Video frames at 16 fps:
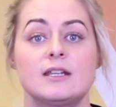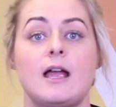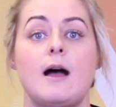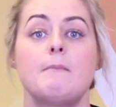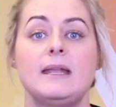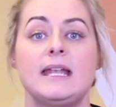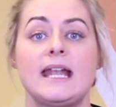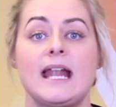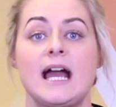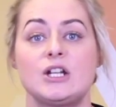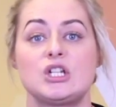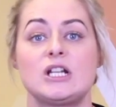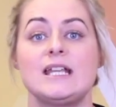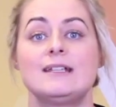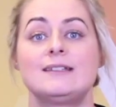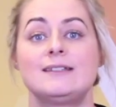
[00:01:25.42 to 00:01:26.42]
to come in and
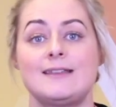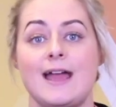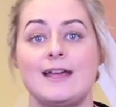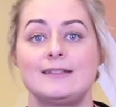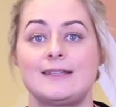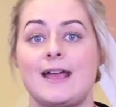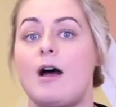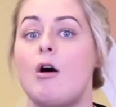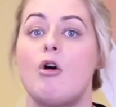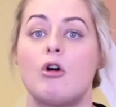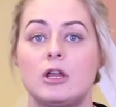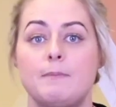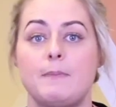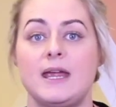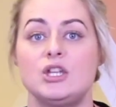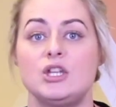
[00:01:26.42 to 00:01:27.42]
actually assess that
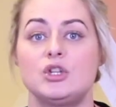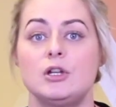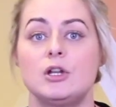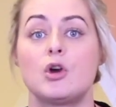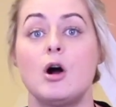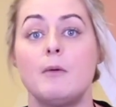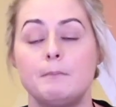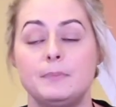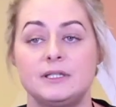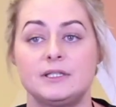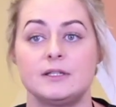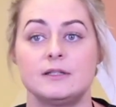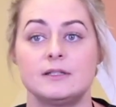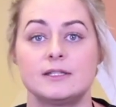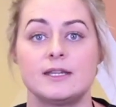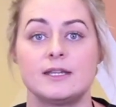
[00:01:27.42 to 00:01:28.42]
occupational
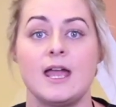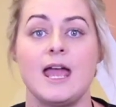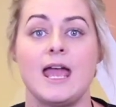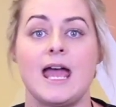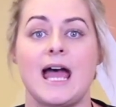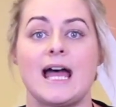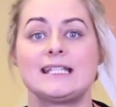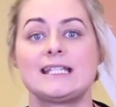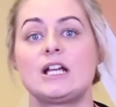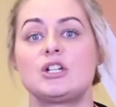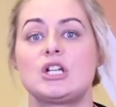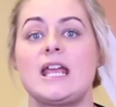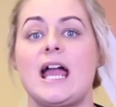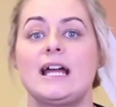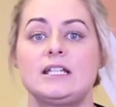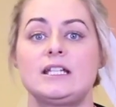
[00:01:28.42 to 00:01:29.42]
competence has
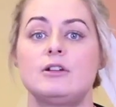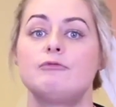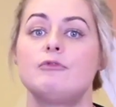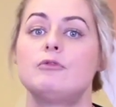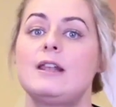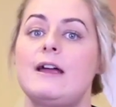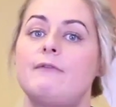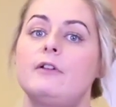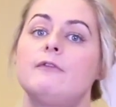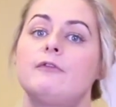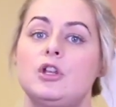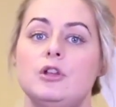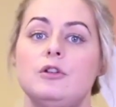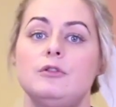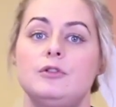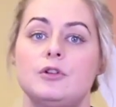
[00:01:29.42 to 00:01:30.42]
actually added a real level of
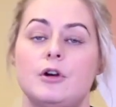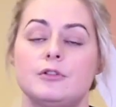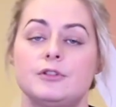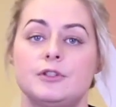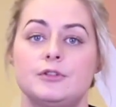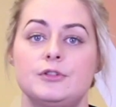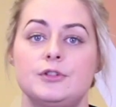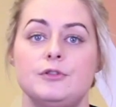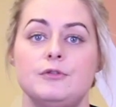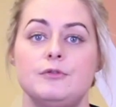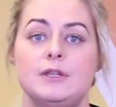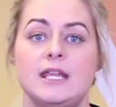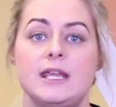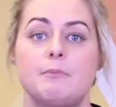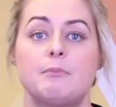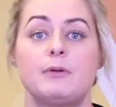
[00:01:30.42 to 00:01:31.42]
kudos to
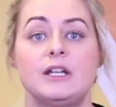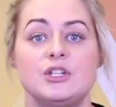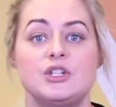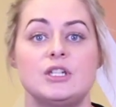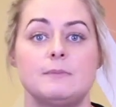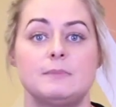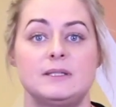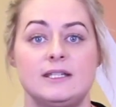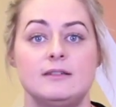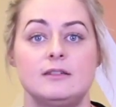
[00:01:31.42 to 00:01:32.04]
the apprenticeship